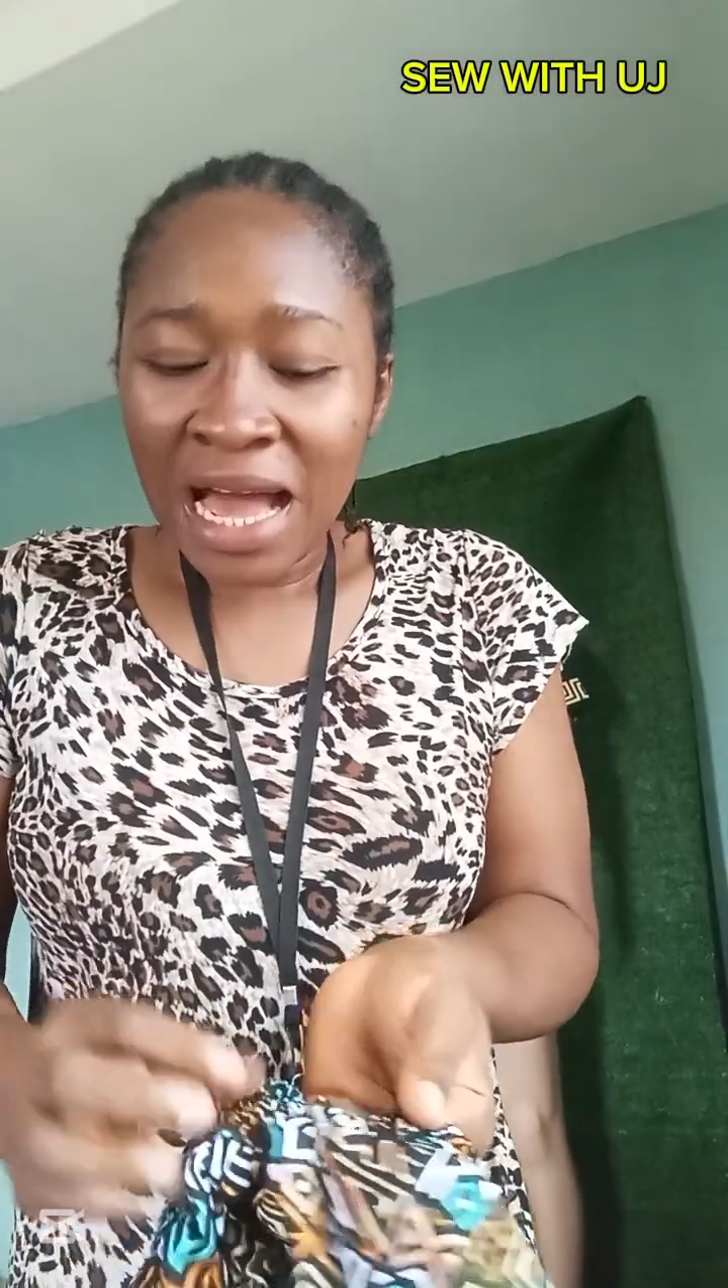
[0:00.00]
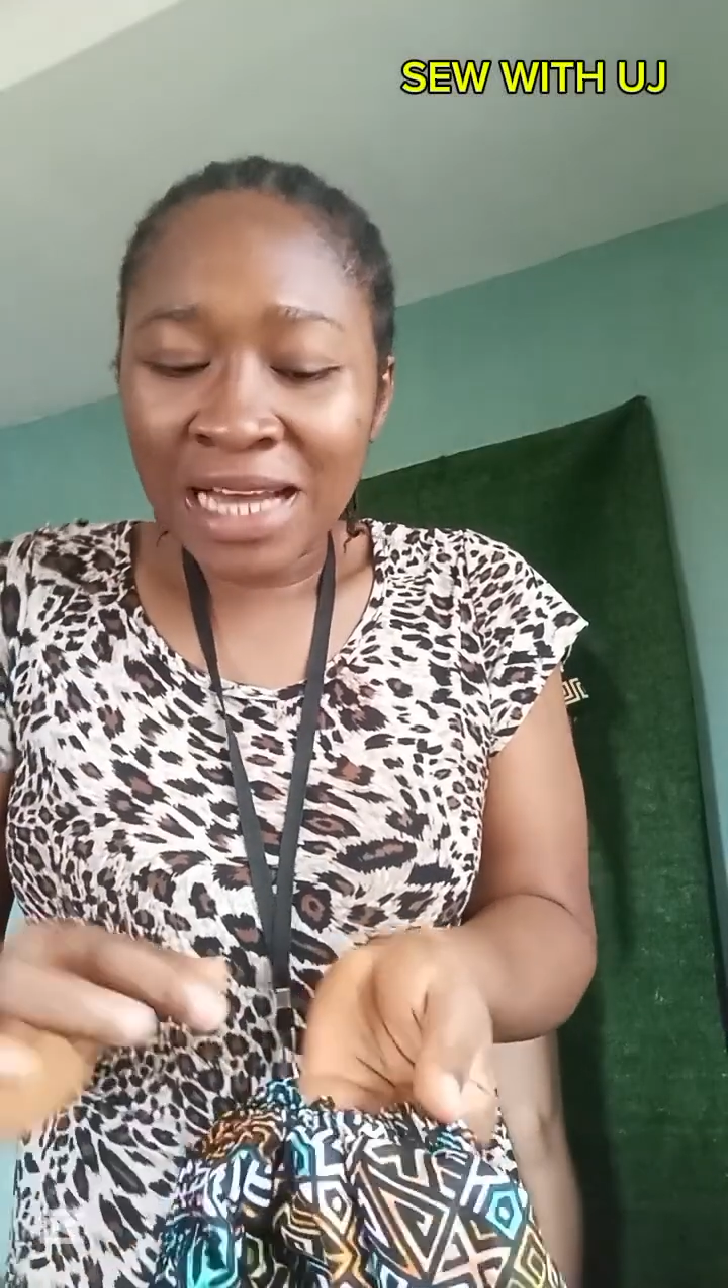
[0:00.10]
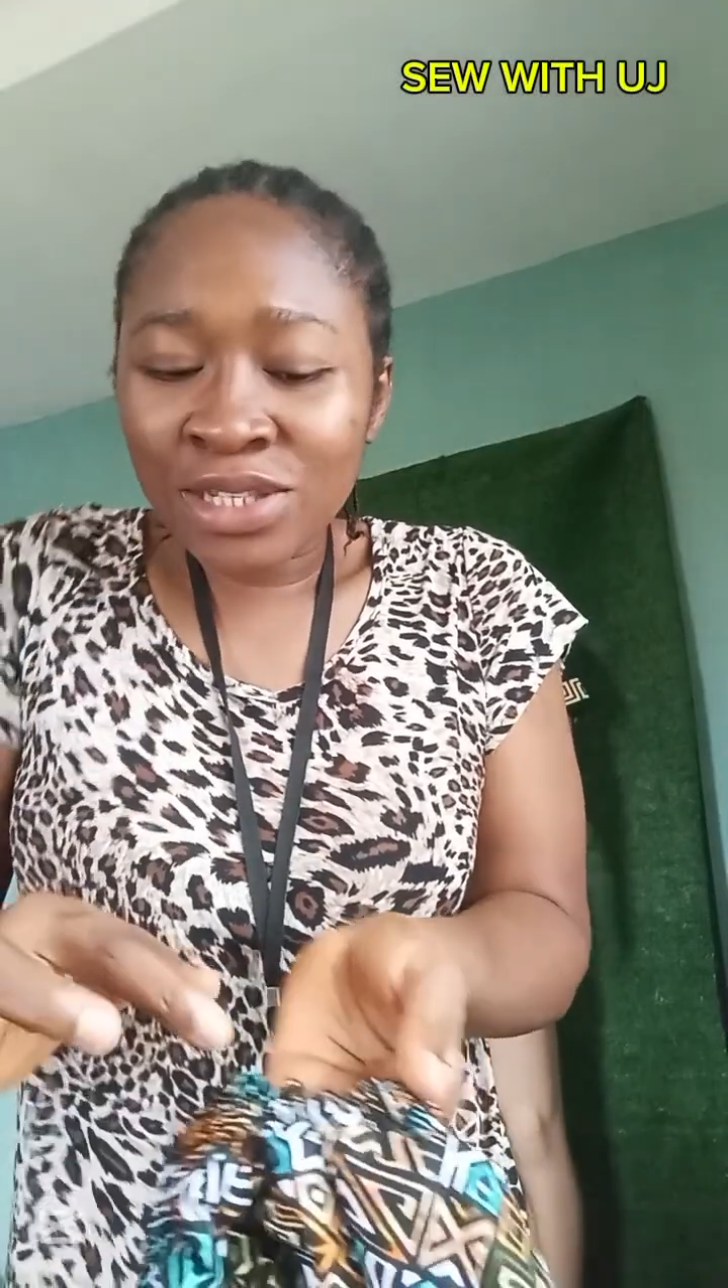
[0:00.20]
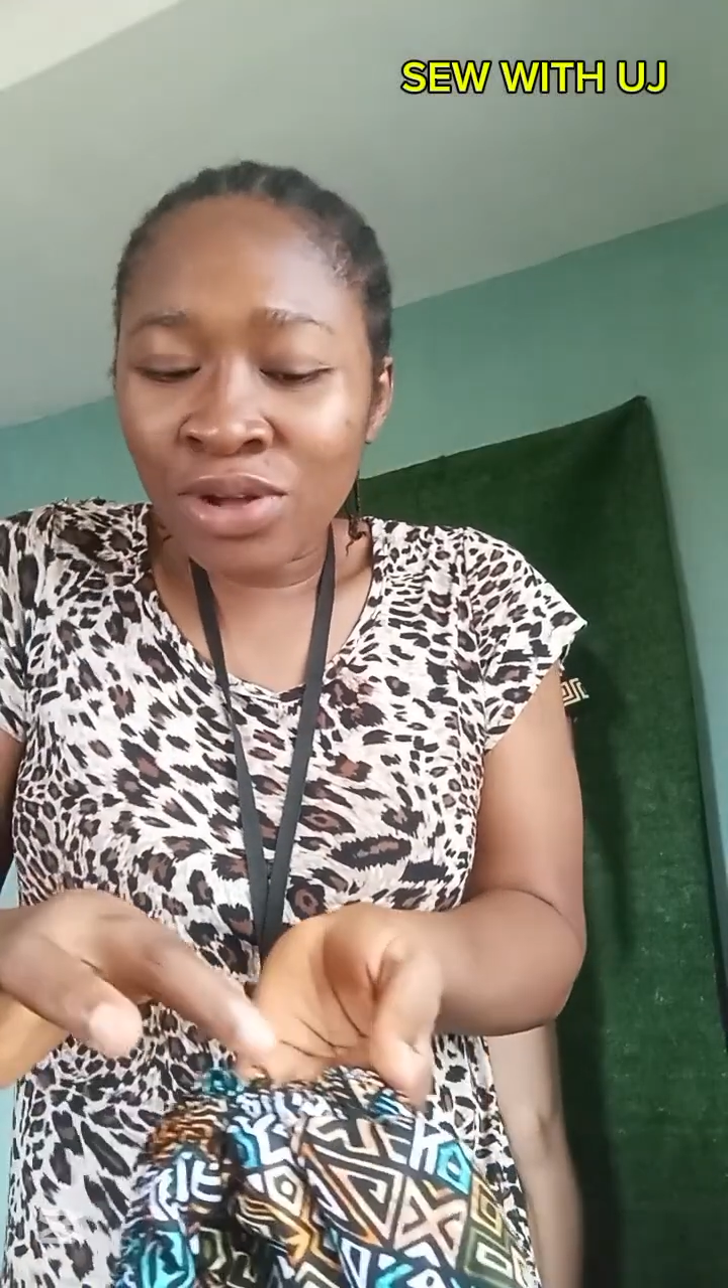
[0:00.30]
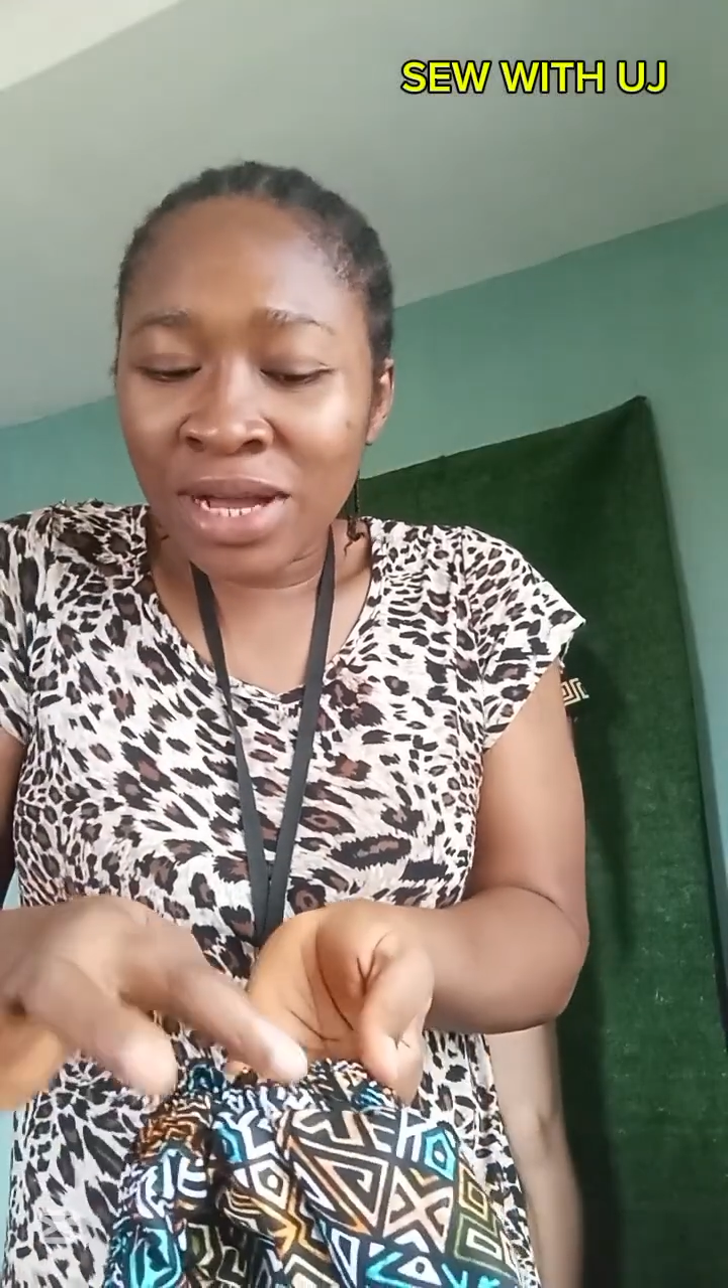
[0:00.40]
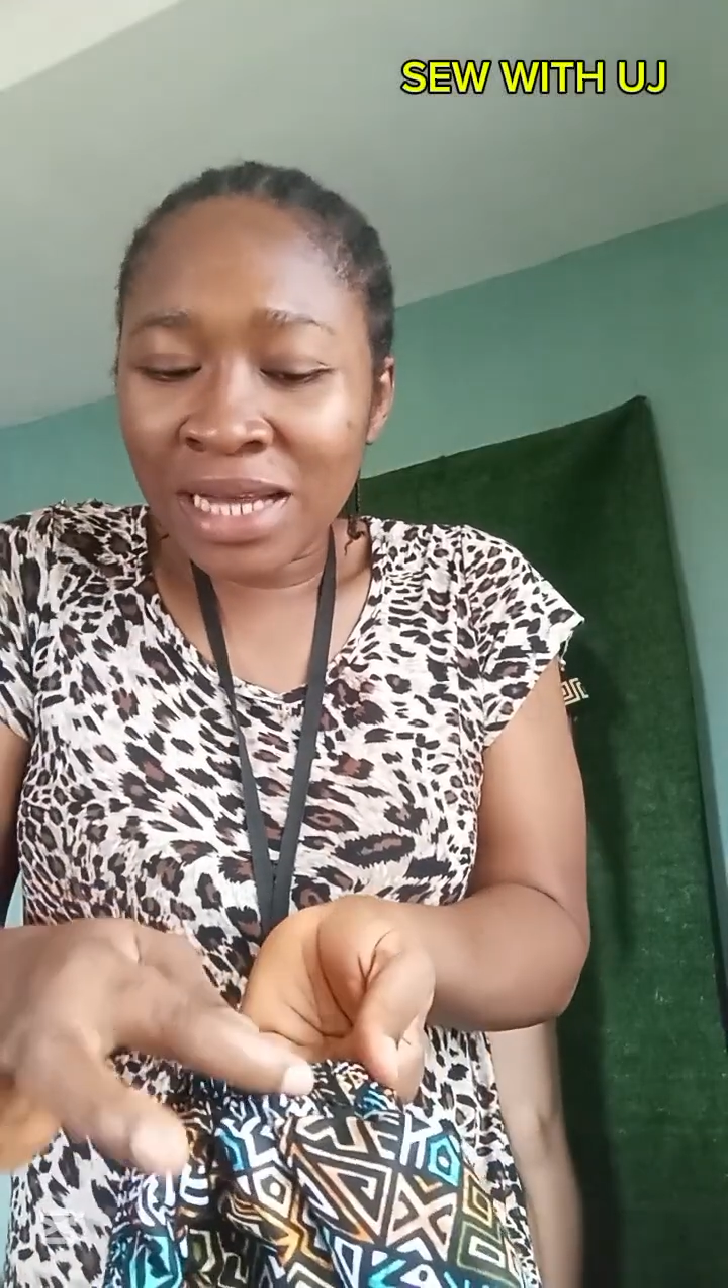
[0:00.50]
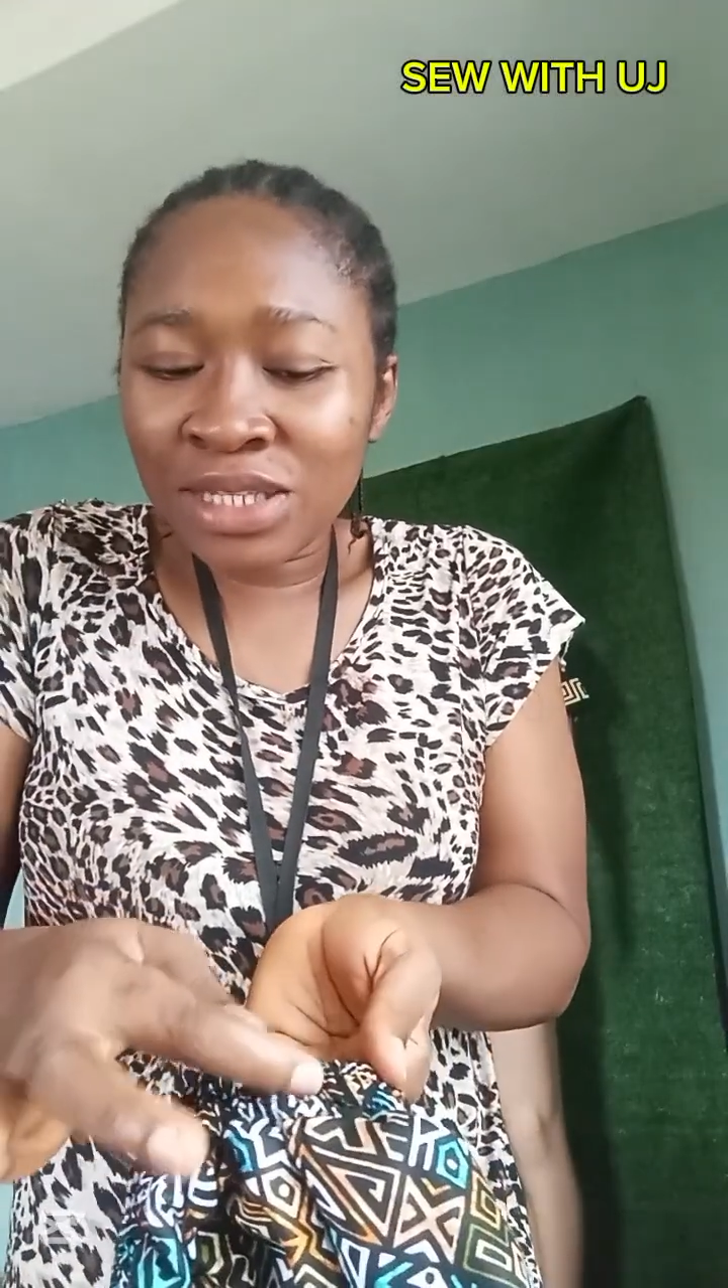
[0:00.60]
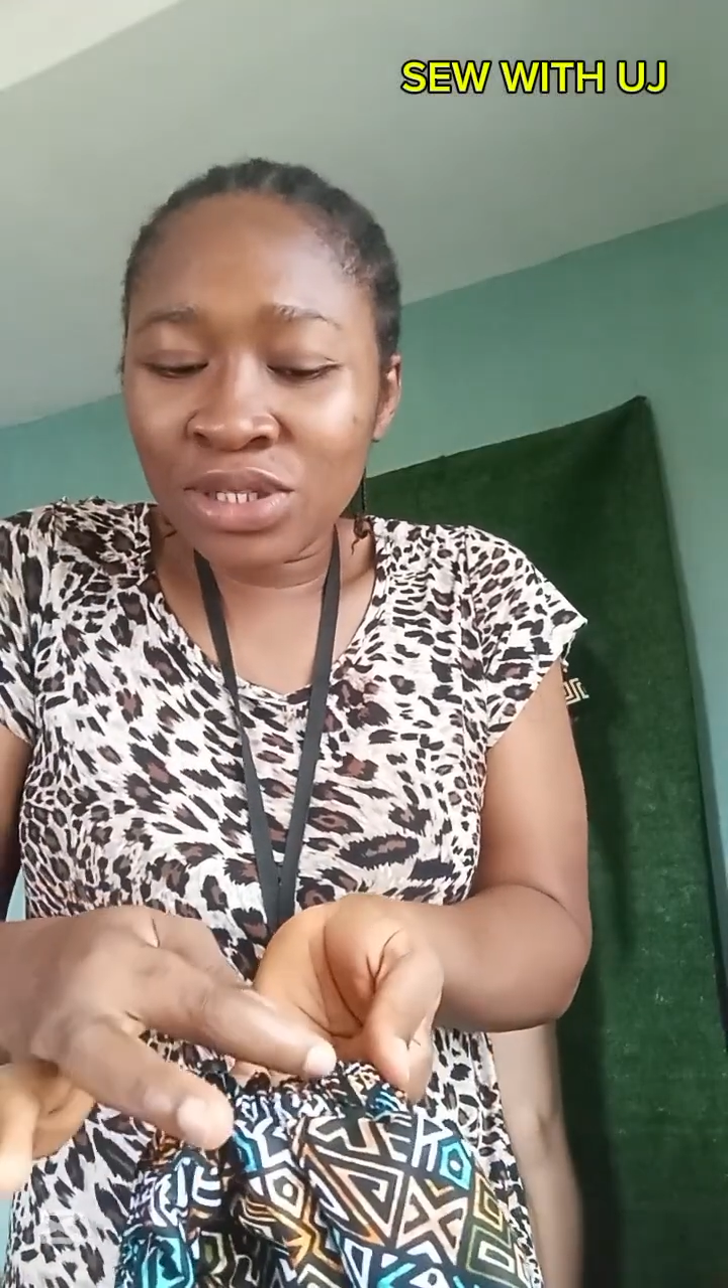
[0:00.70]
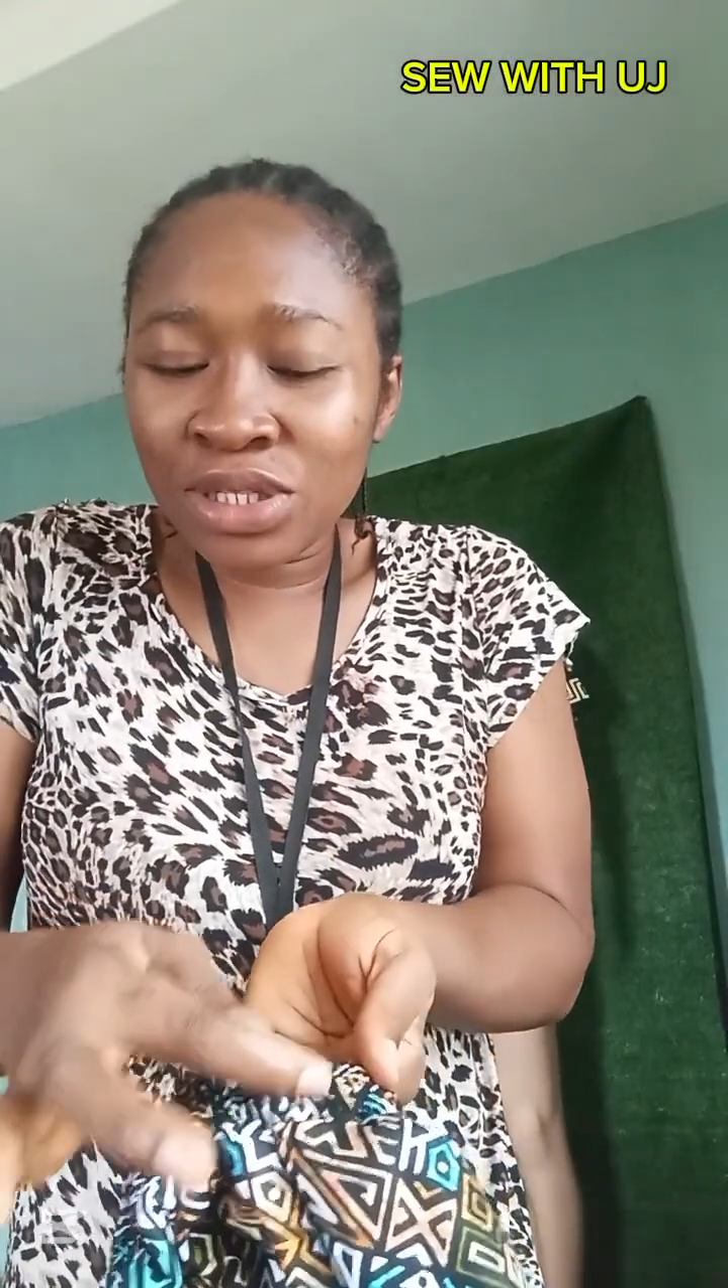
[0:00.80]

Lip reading: As long as